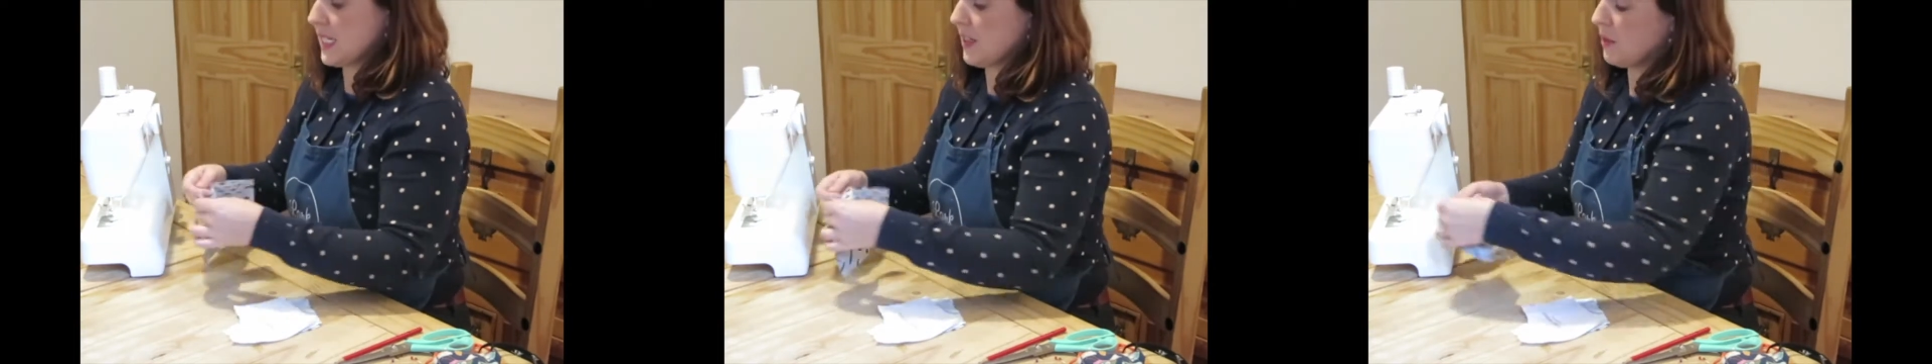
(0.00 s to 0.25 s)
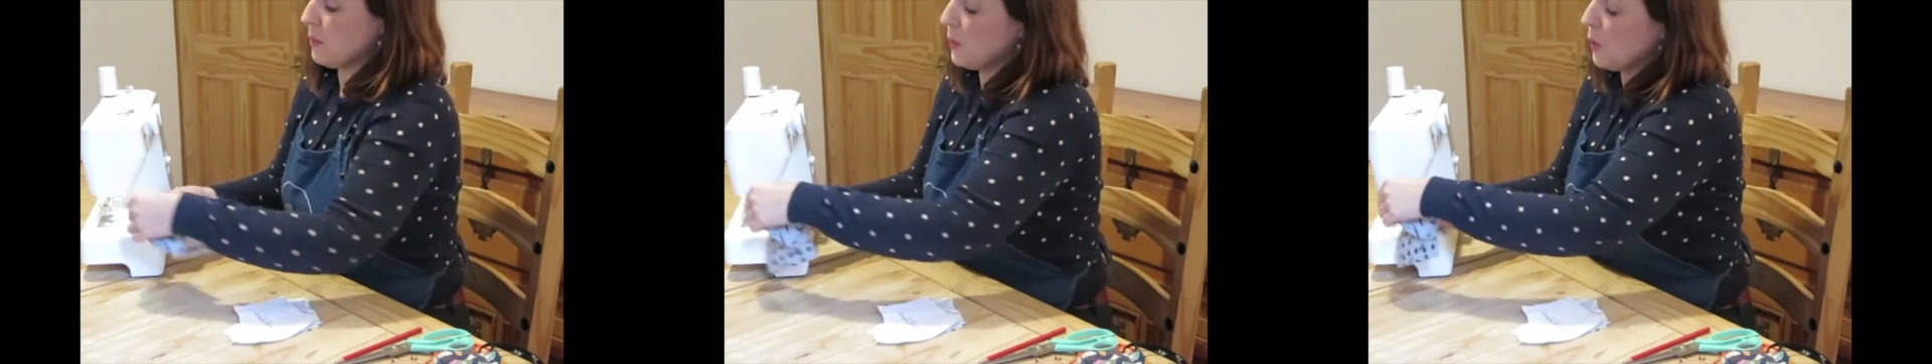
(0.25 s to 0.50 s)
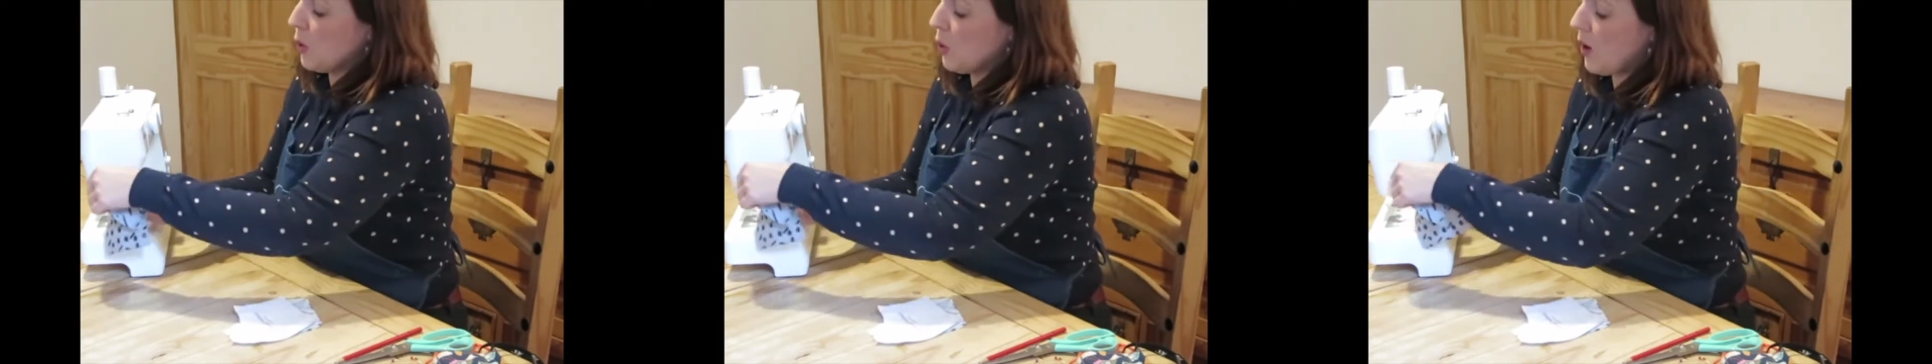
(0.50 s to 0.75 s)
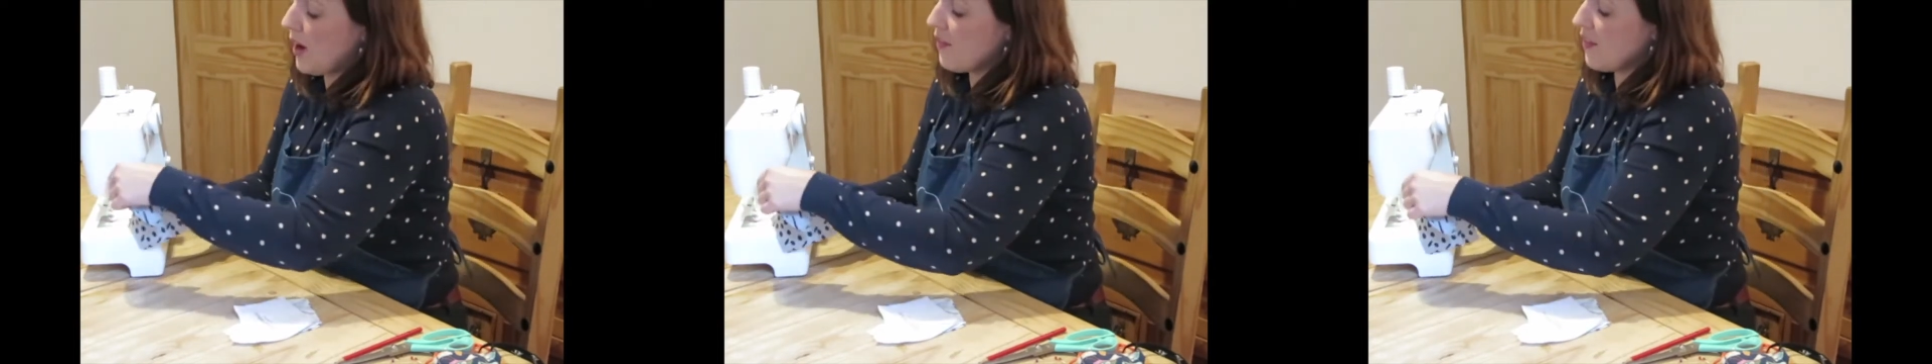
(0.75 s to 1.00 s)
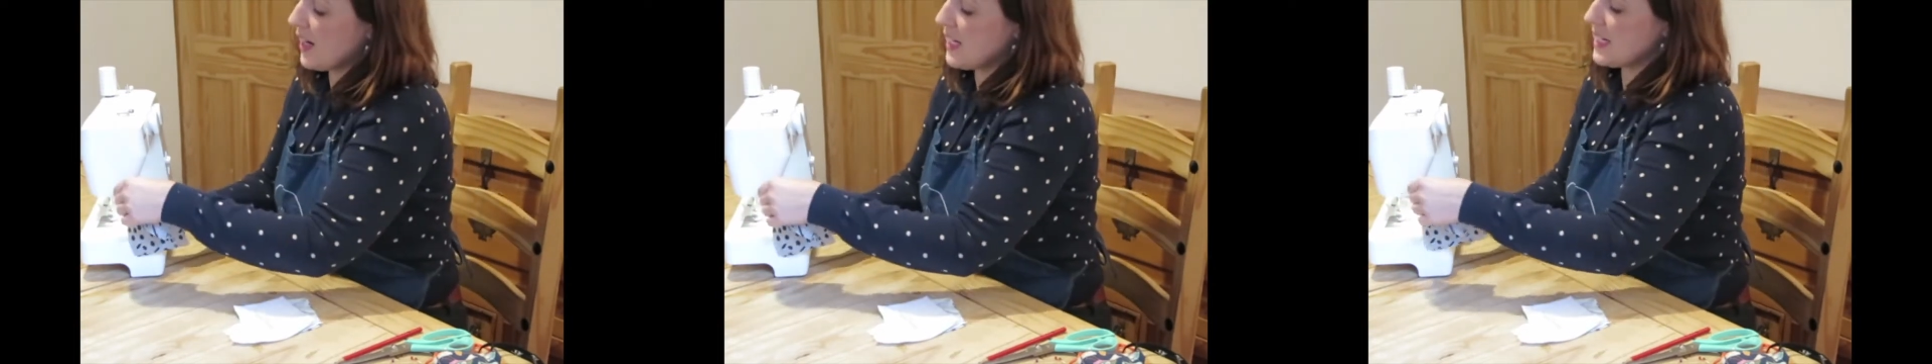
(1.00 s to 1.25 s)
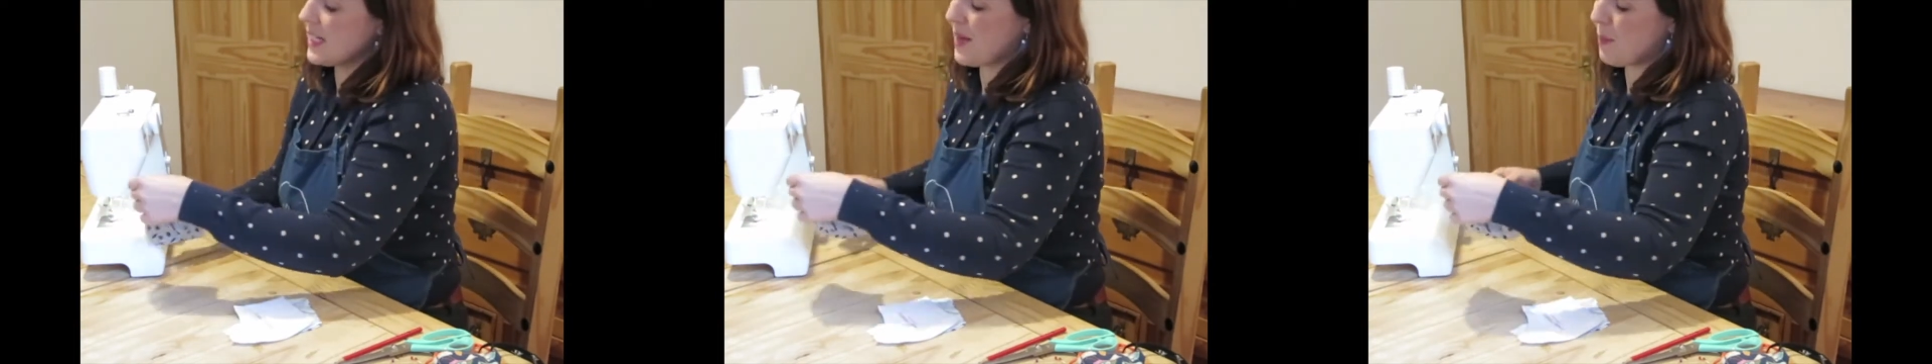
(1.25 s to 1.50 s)
It's more, I
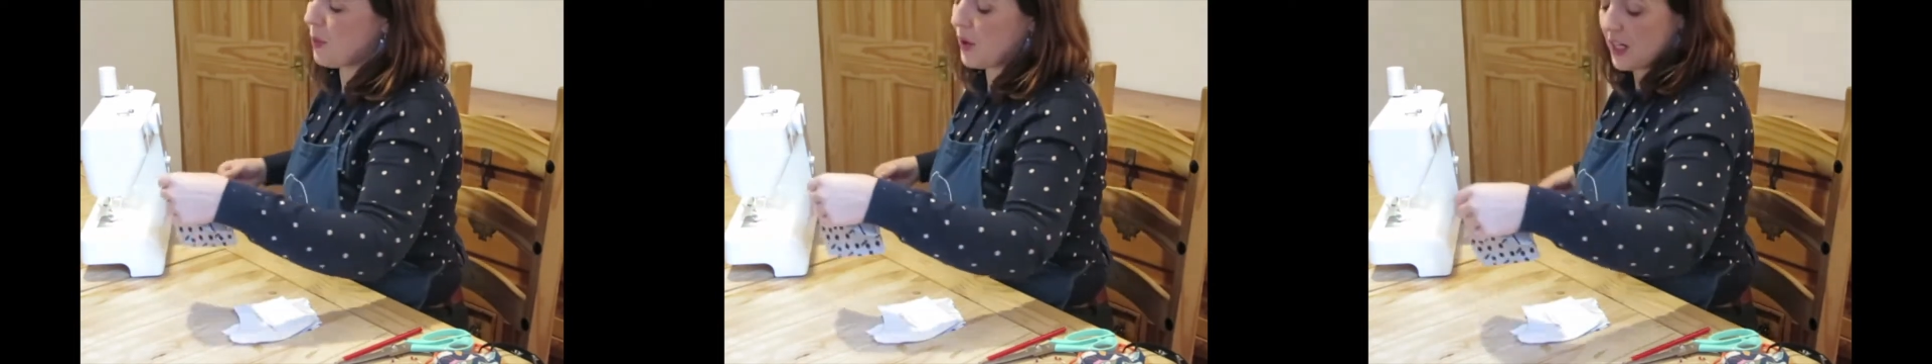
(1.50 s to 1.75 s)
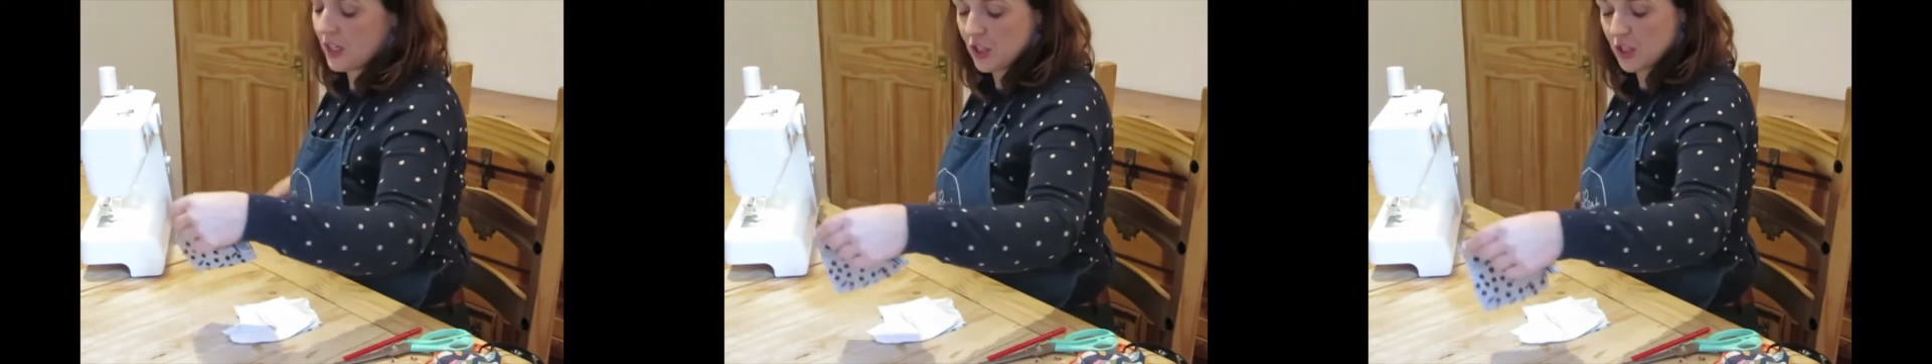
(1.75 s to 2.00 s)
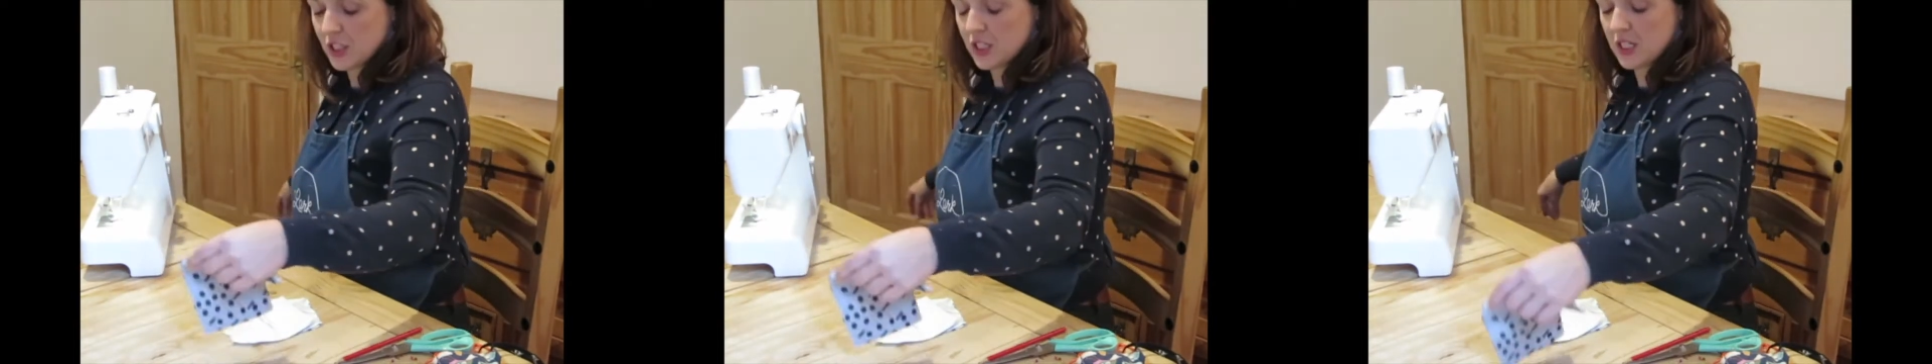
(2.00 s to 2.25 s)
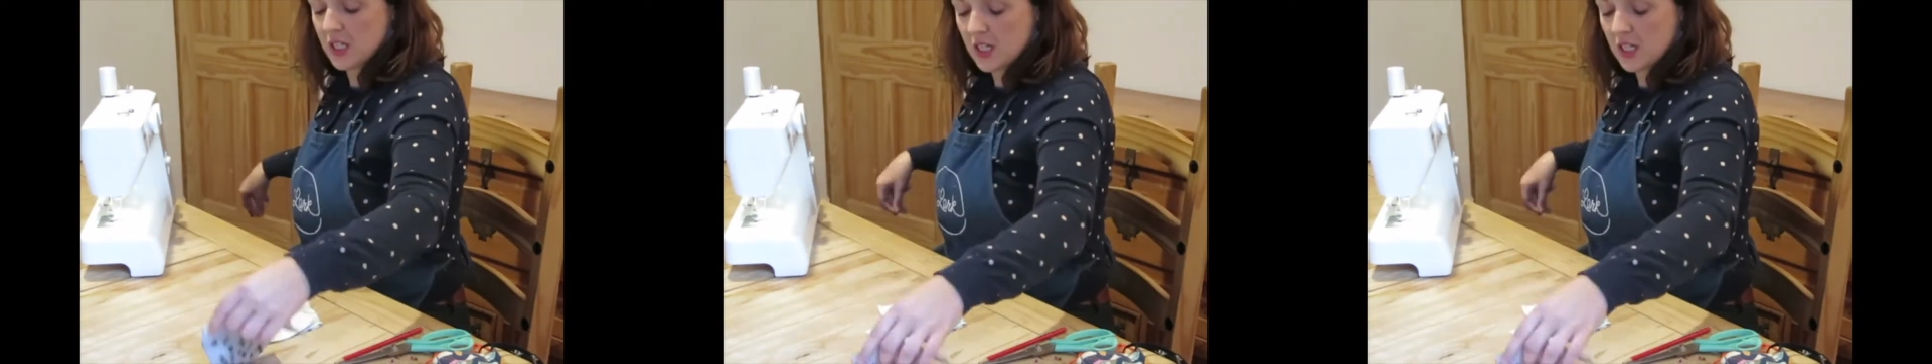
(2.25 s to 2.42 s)
find they're pretty good